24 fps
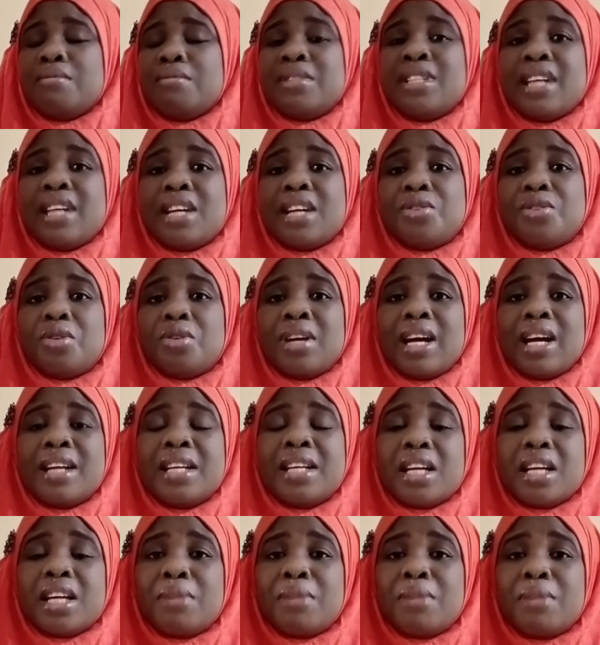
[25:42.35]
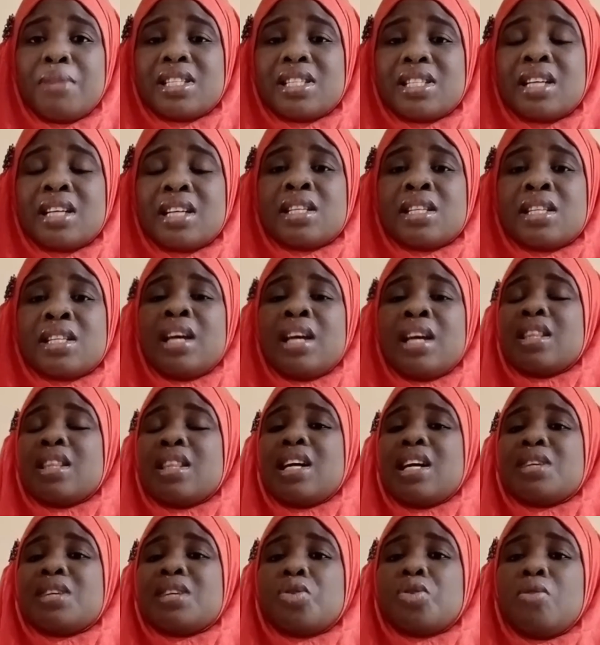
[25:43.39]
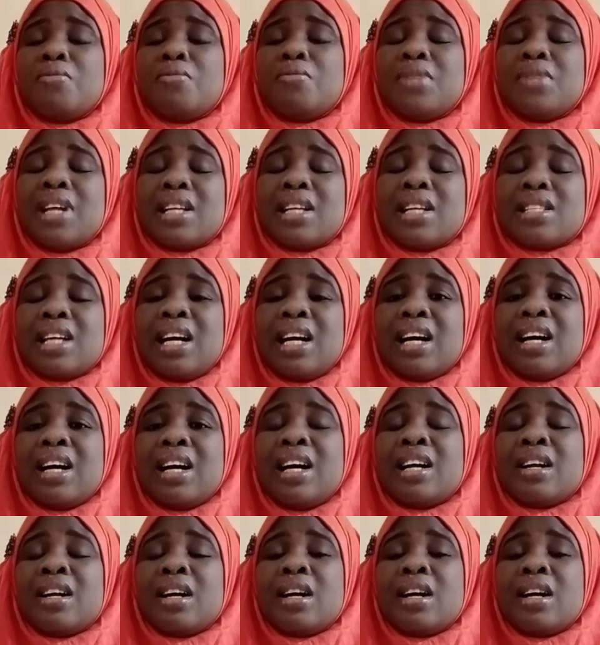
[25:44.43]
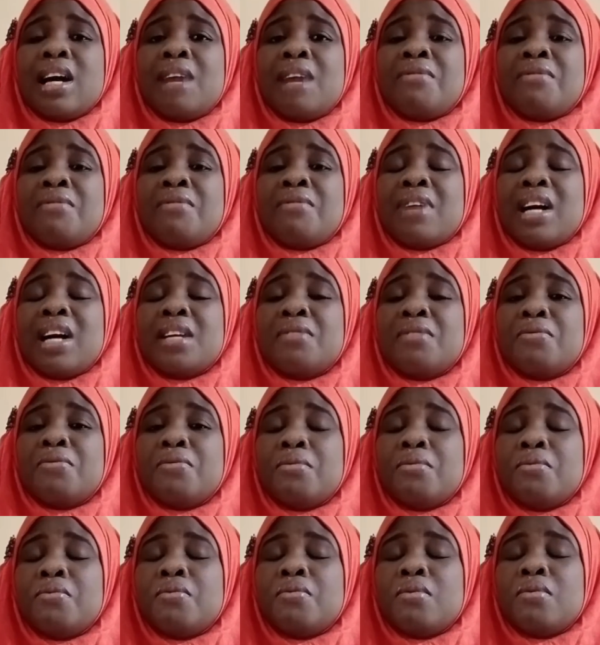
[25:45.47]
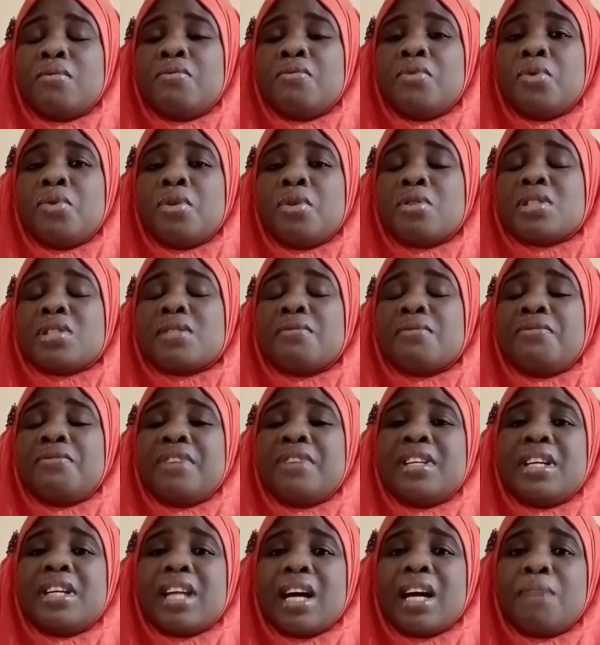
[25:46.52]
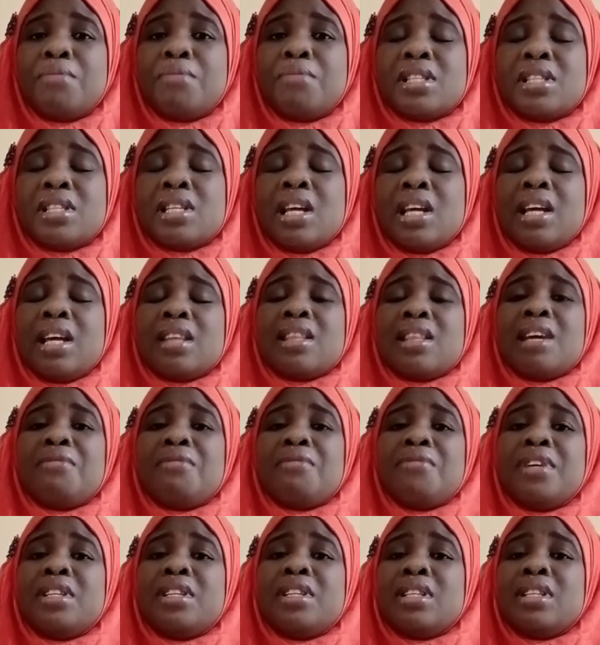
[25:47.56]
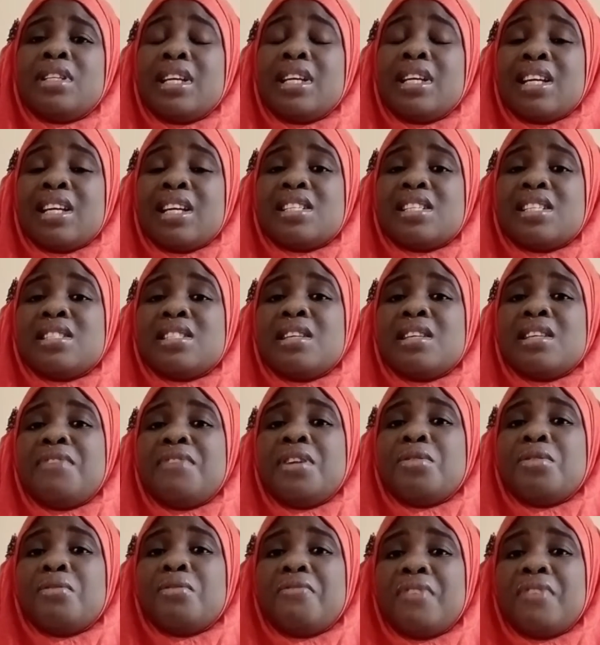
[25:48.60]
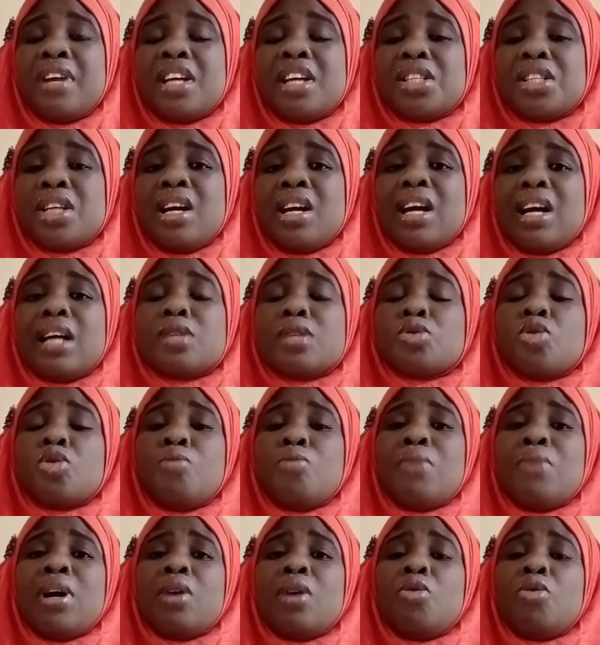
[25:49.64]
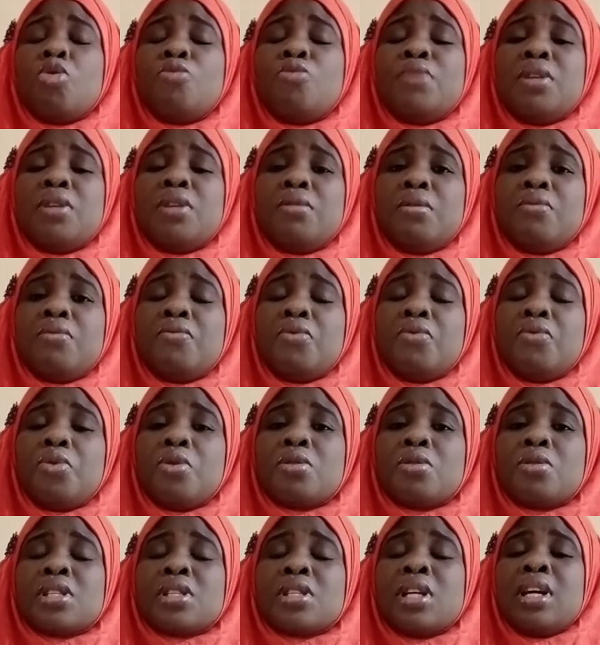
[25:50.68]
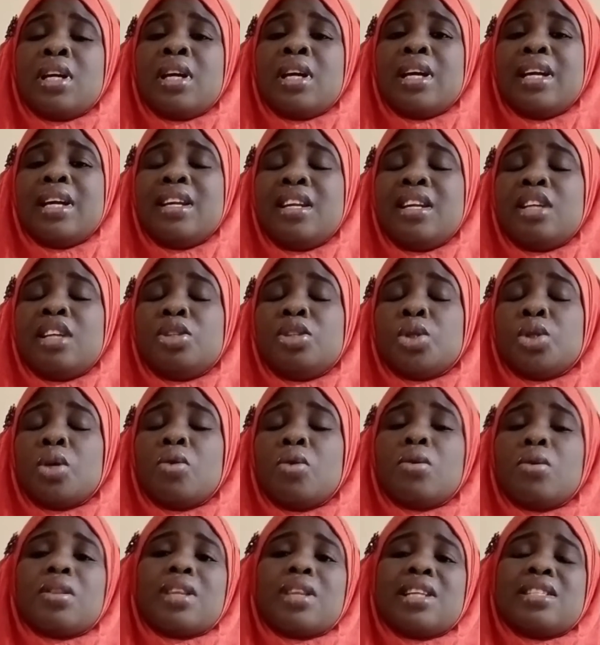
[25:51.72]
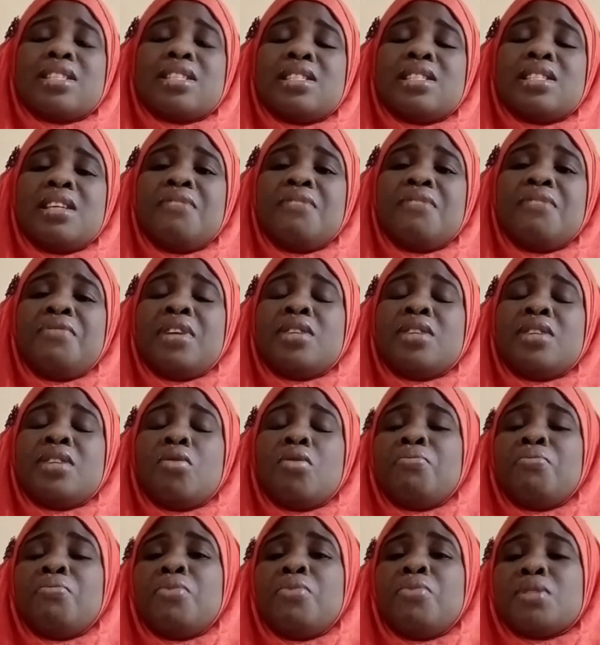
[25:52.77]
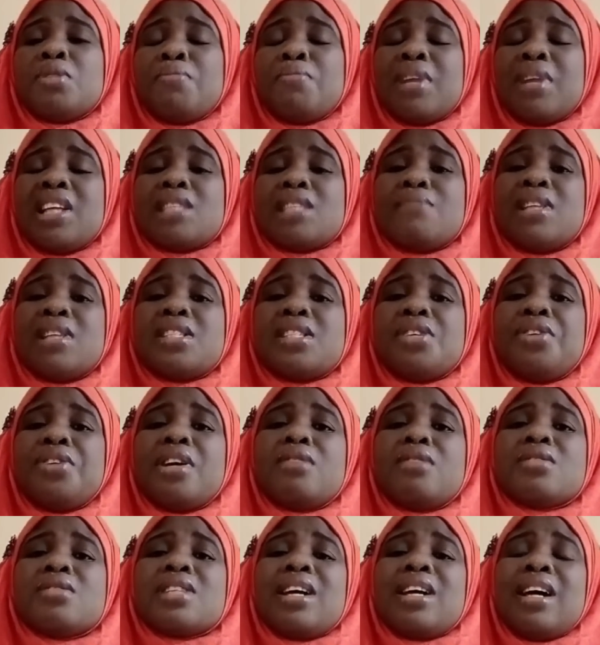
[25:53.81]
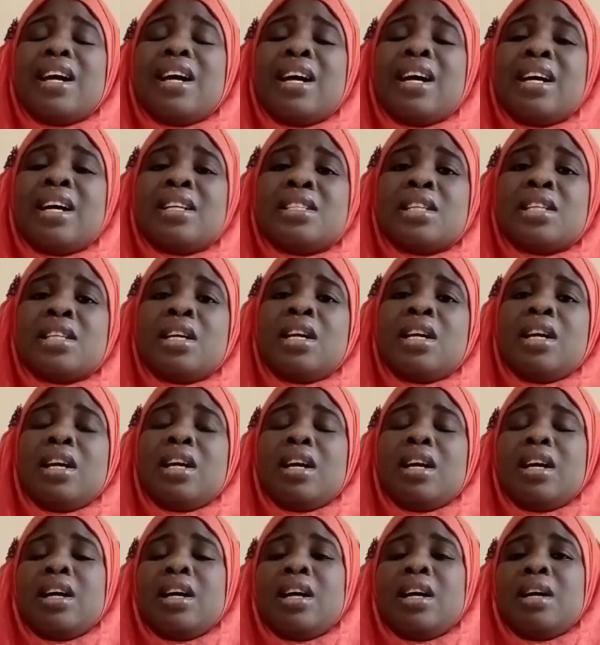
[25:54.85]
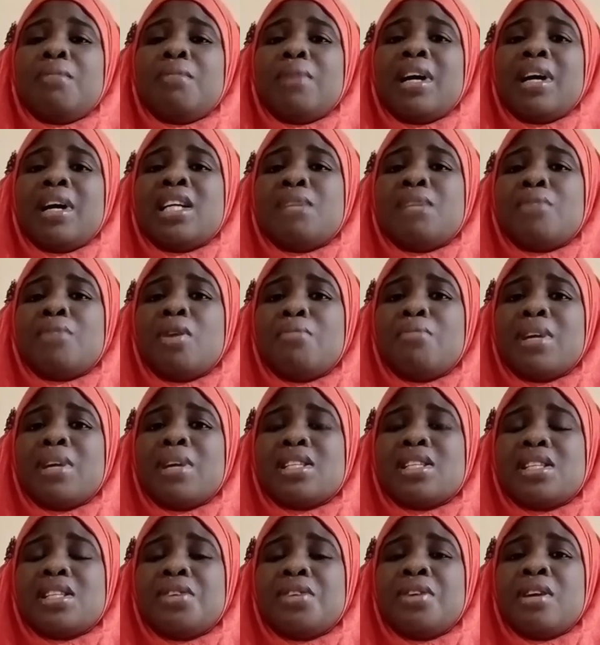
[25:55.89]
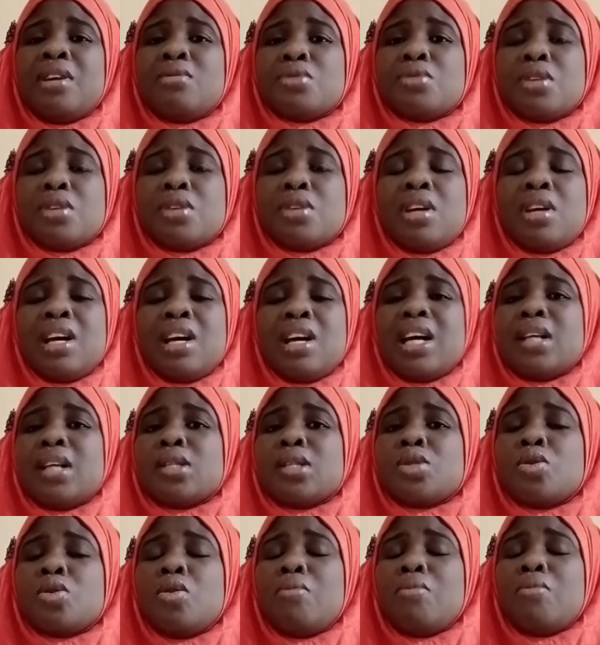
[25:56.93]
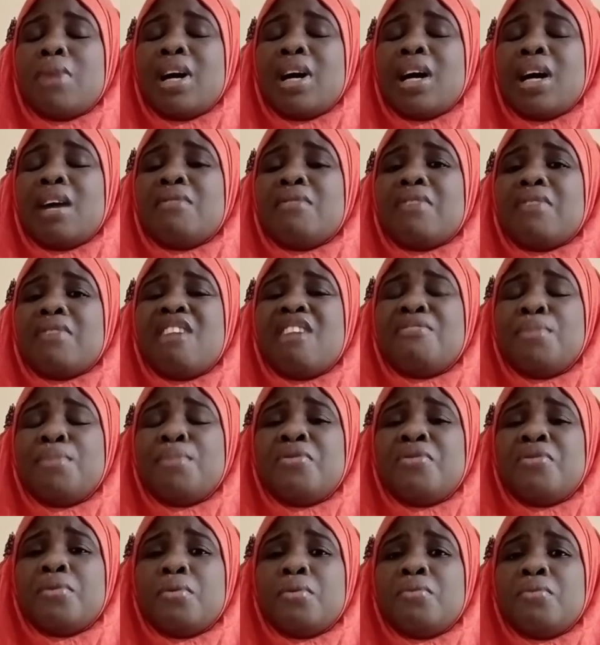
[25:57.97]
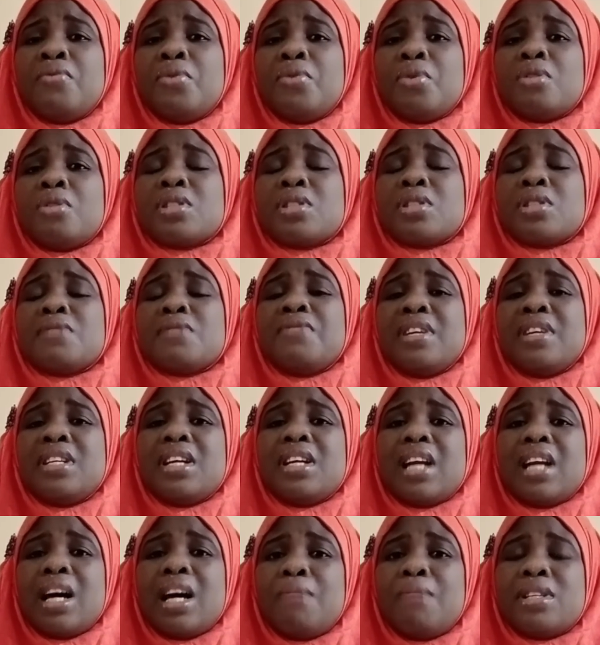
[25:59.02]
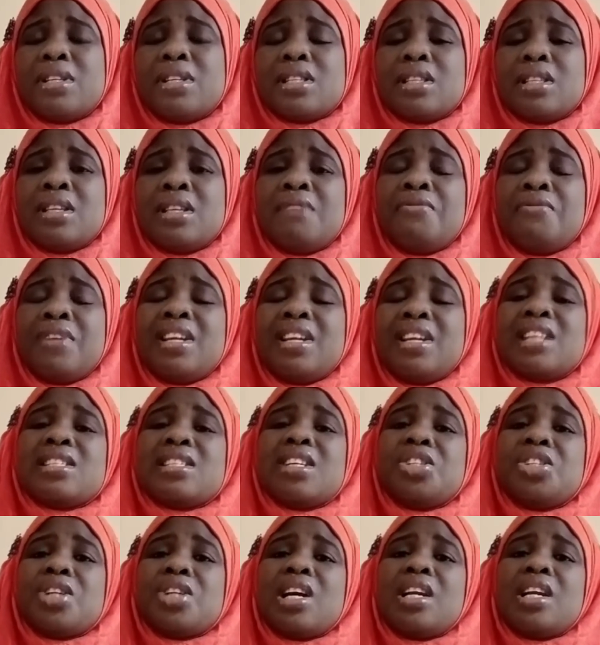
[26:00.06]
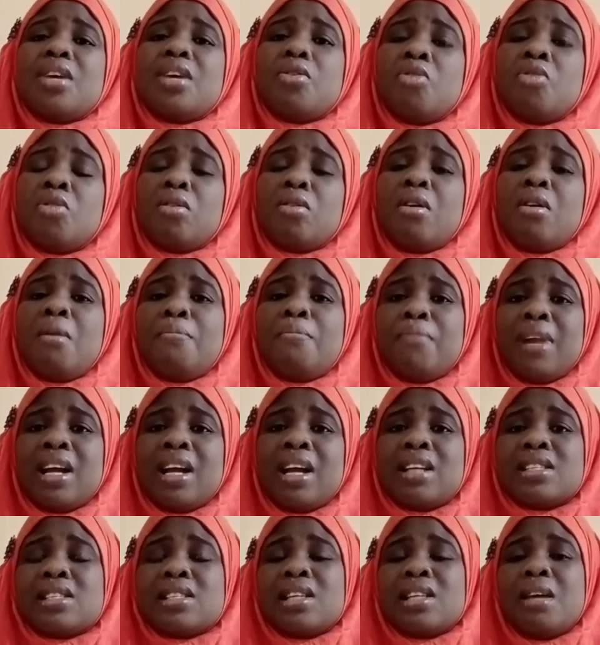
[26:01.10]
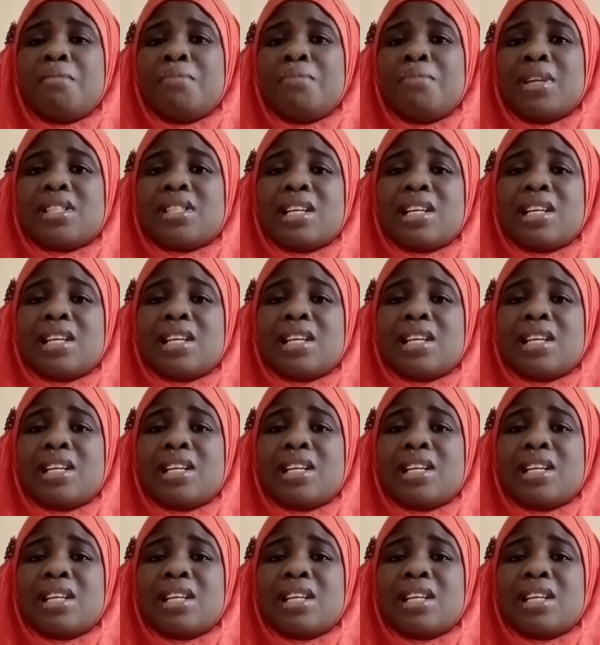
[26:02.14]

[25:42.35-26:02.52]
dead organic matters. There are some that have carnivorous feeding habits that is they feed on flesh, and some are omnivorous in nature, that is they feed on both plant materials and animal materials. And some have herbivorous feeding habits. They feed essentially on plants matter.